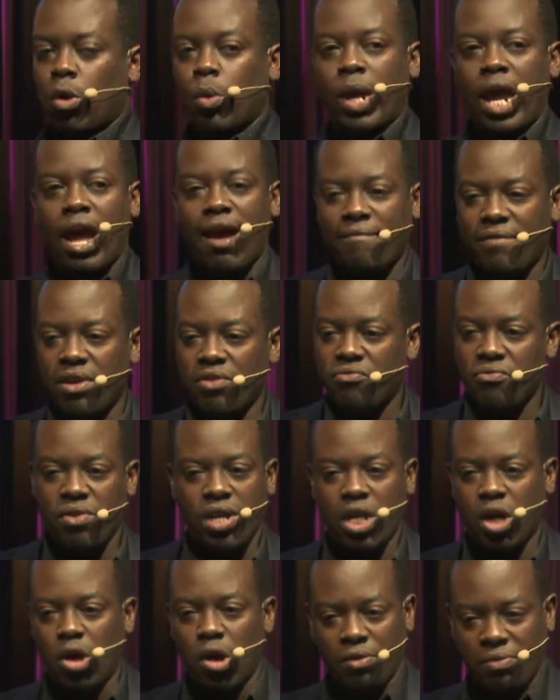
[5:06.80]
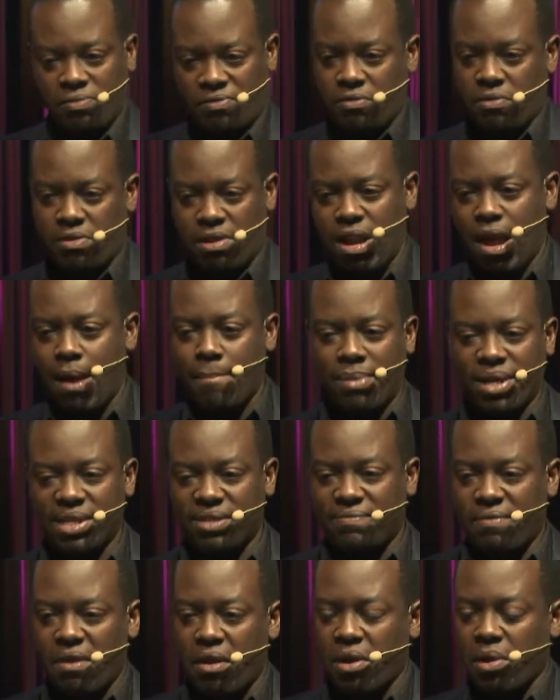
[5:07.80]
we haven't really gone through the numbers
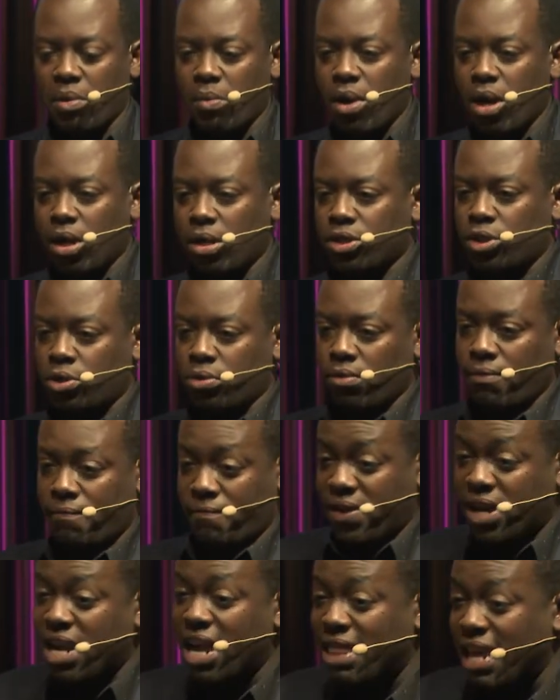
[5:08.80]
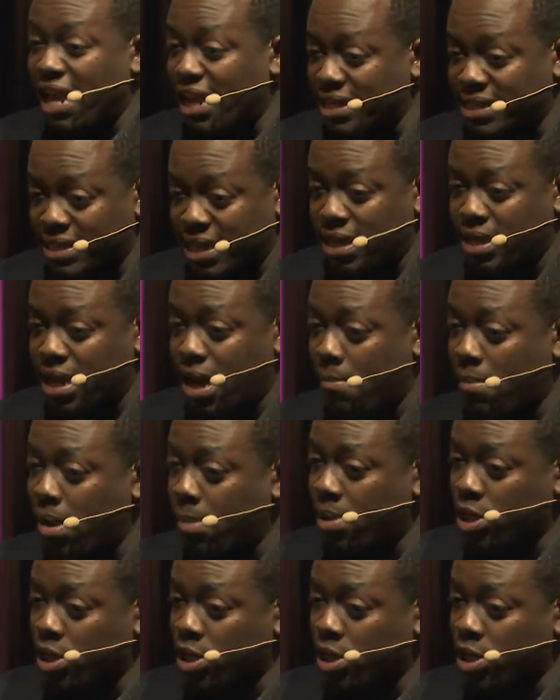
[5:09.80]
very well to figure the exact number,